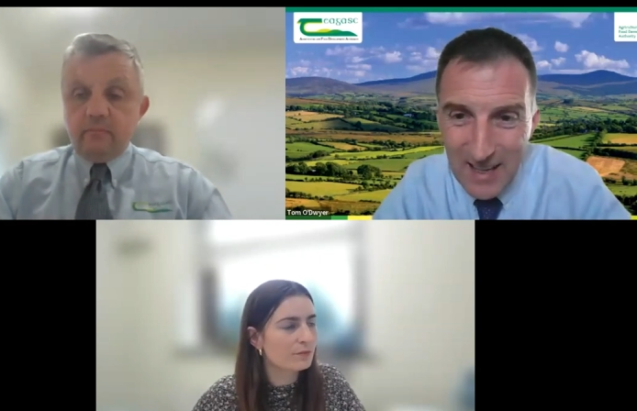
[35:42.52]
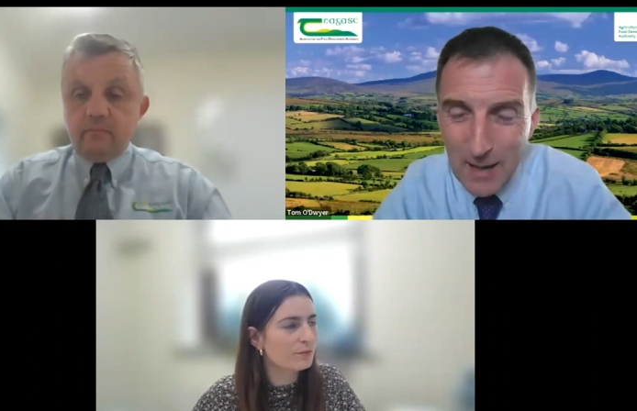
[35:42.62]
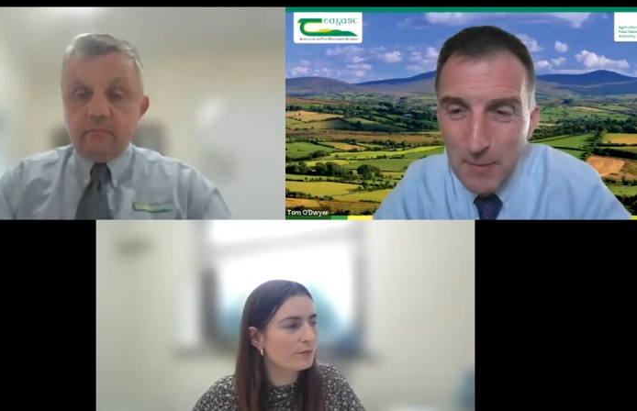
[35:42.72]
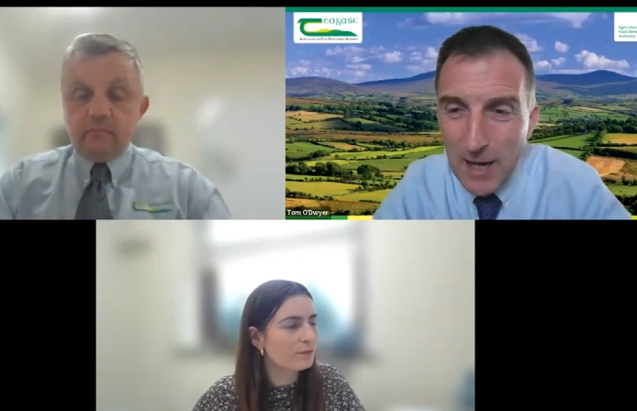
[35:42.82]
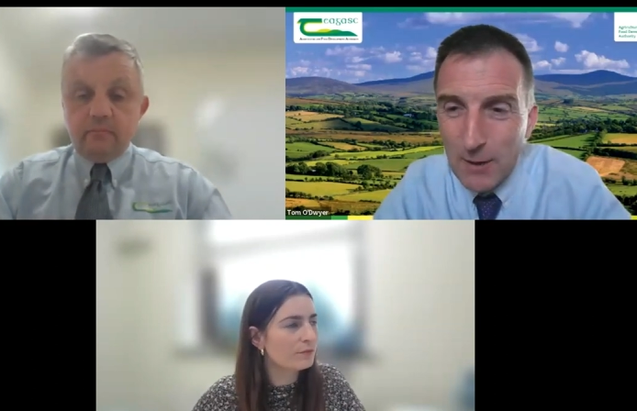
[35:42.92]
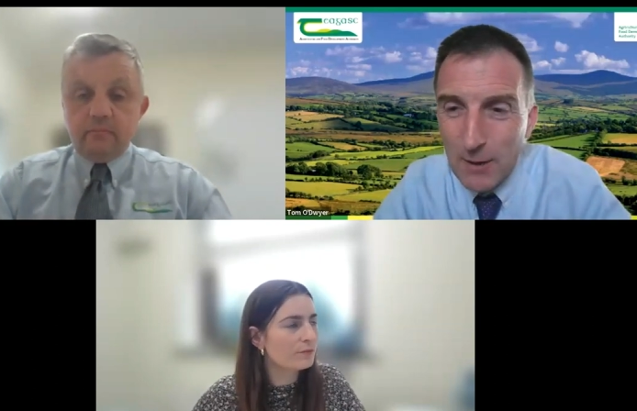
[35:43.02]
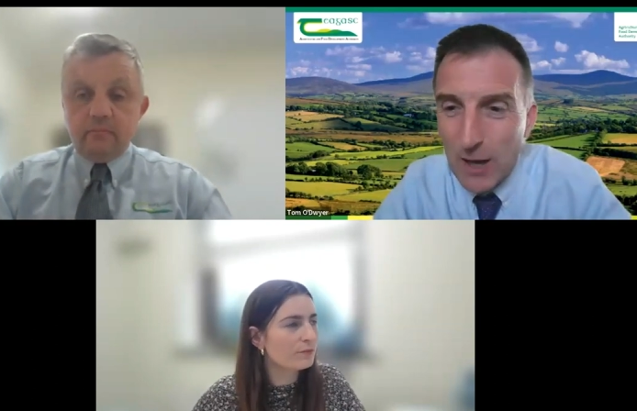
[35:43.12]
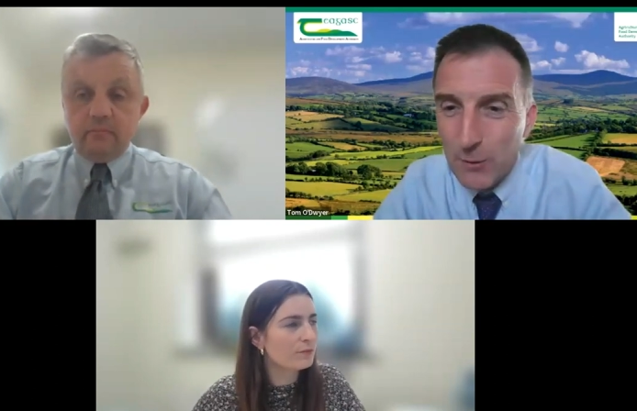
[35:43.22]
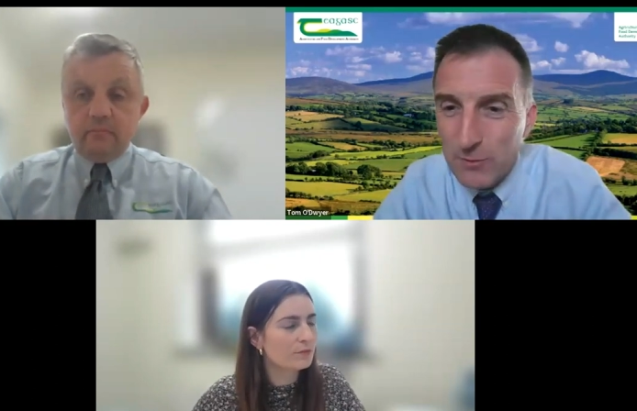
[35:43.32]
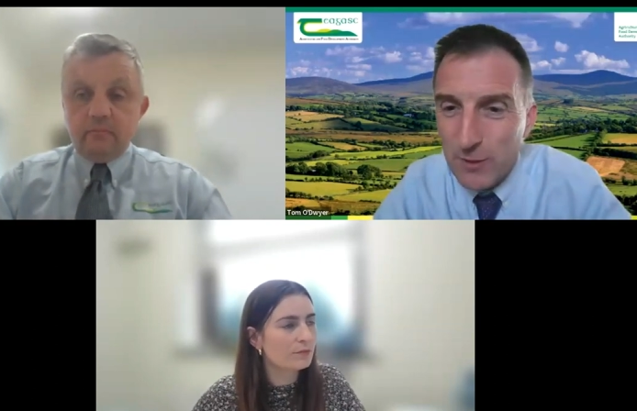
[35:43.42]
Speaker 1: um, how,
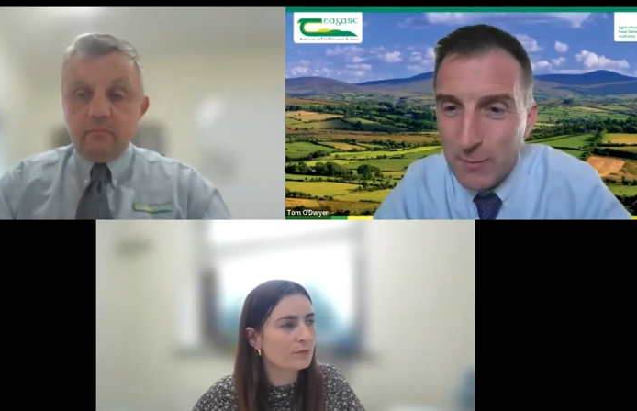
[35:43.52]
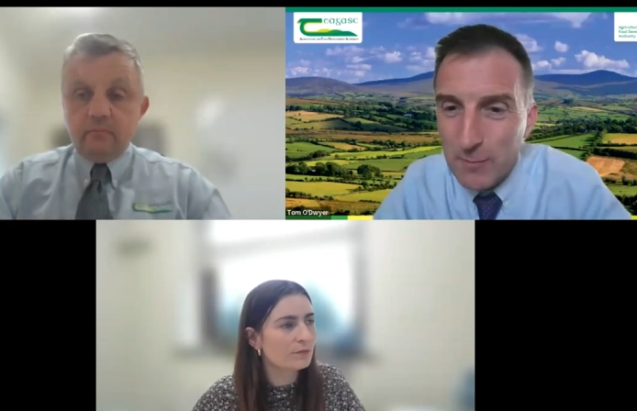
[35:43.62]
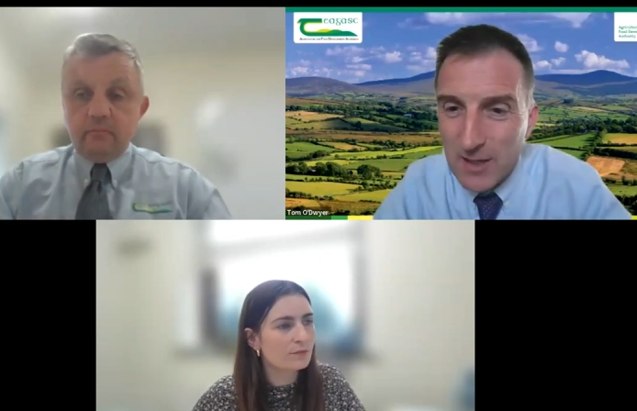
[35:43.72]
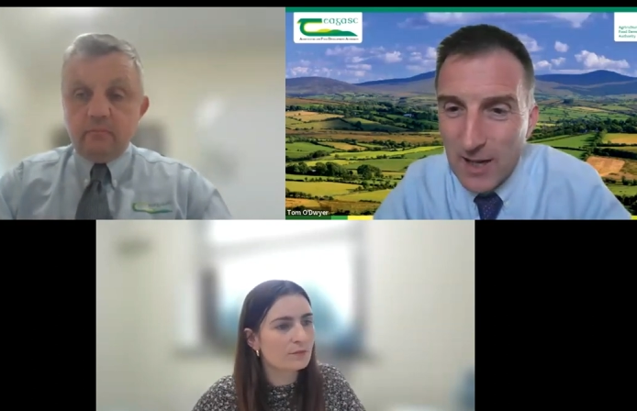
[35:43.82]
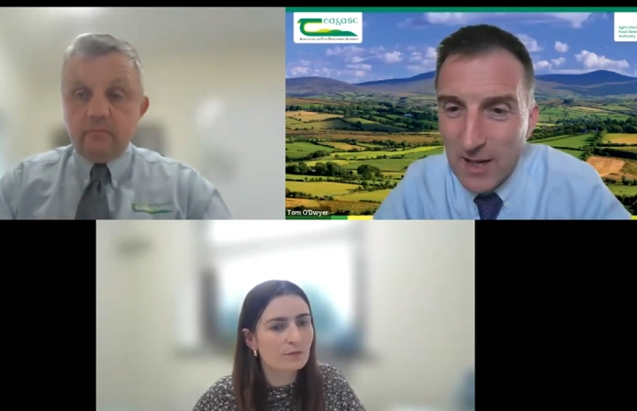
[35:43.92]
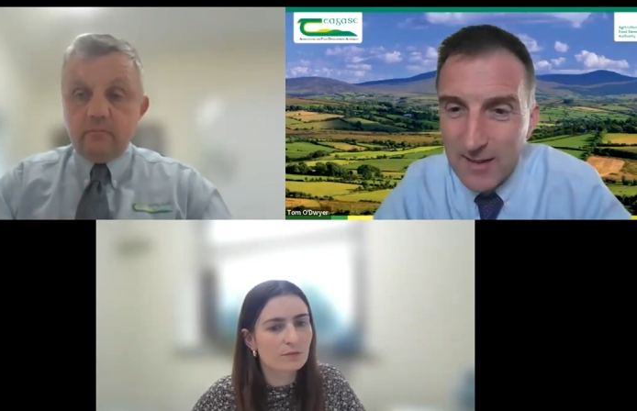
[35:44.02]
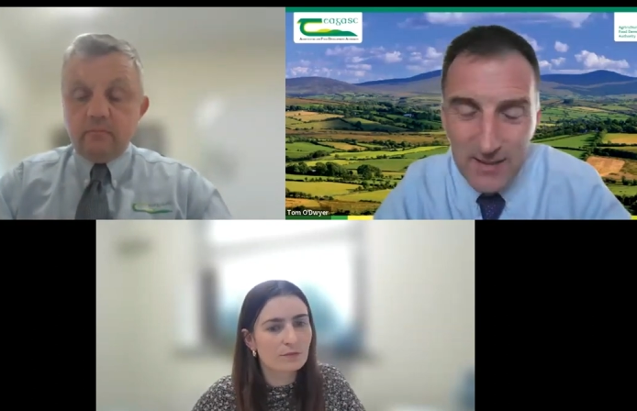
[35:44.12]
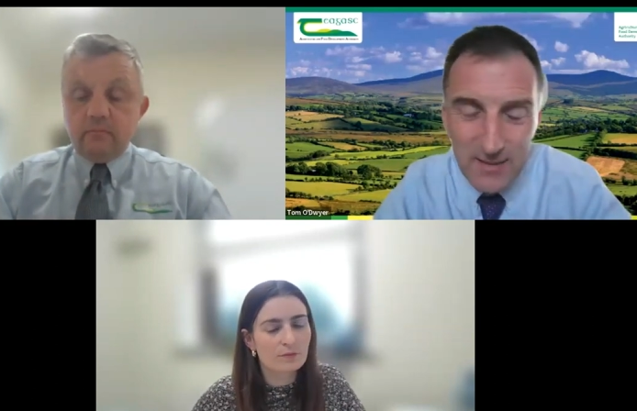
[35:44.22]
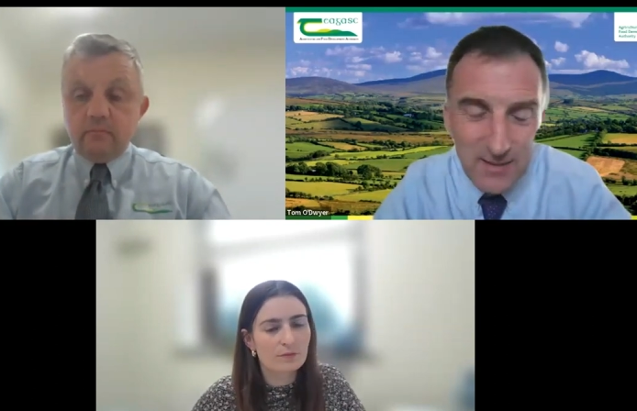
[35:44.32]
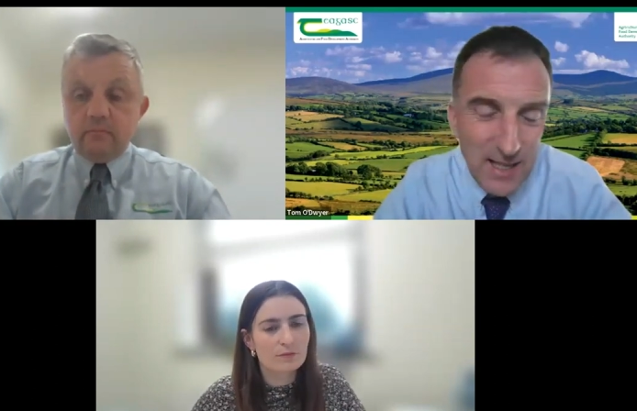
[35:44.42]
how do farmers
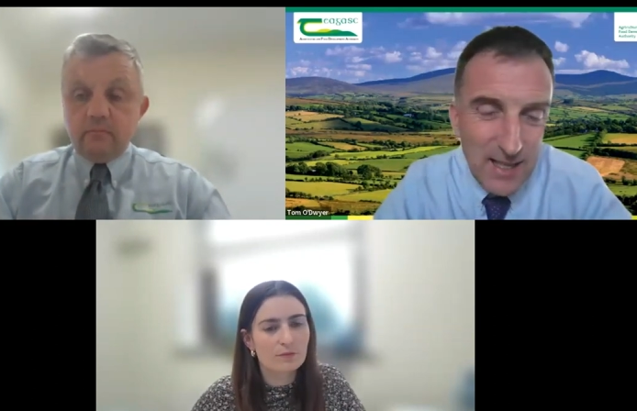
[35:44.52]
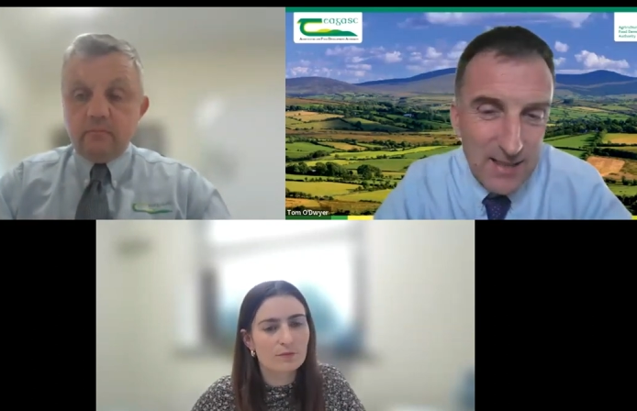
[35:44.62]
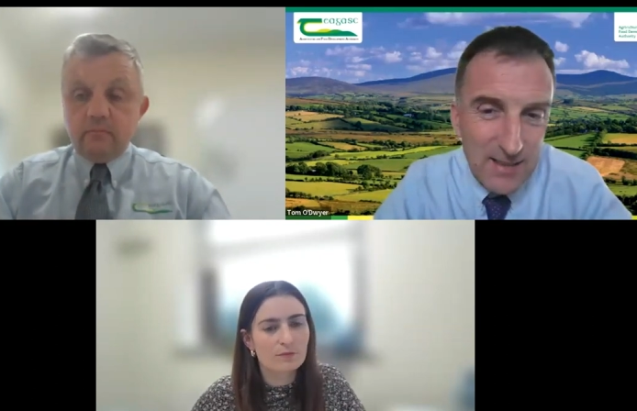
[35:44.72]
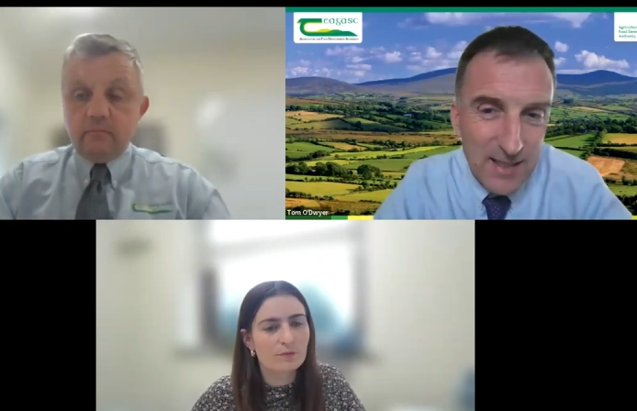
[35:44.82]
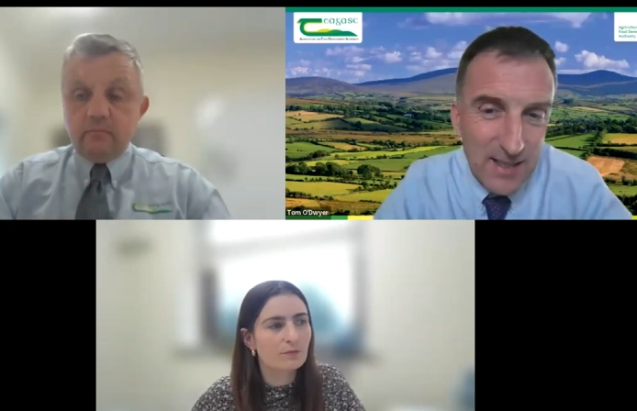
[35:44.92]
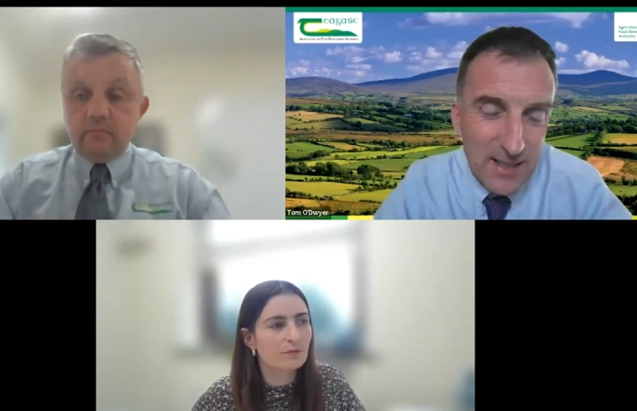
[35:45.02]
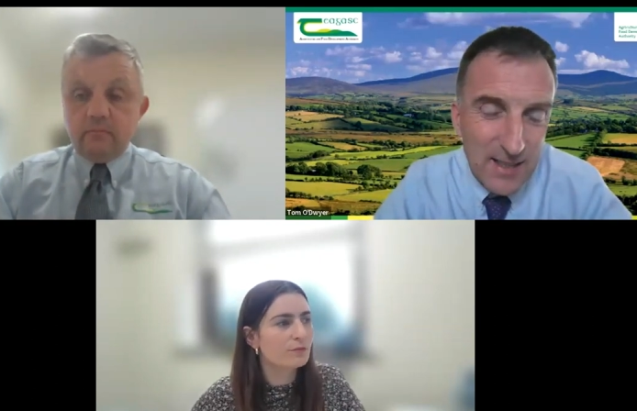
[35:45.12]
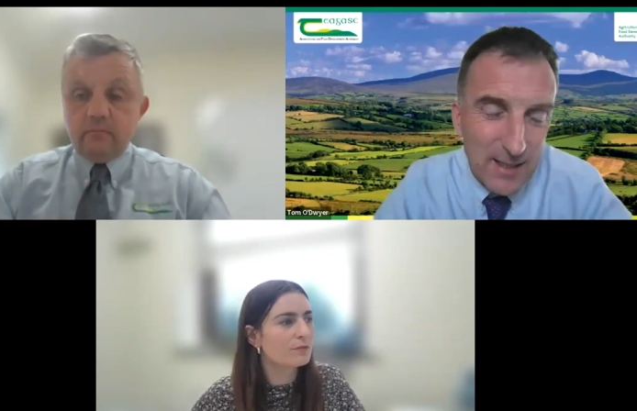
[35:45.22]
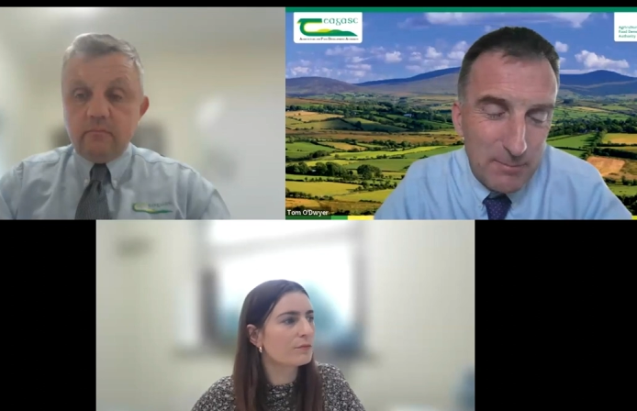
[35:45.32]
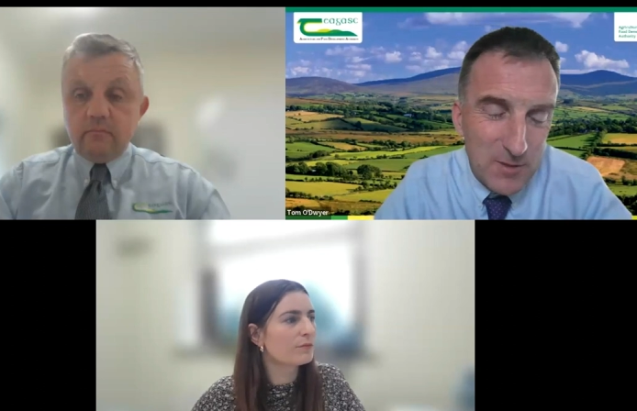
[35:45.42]
contact uh, the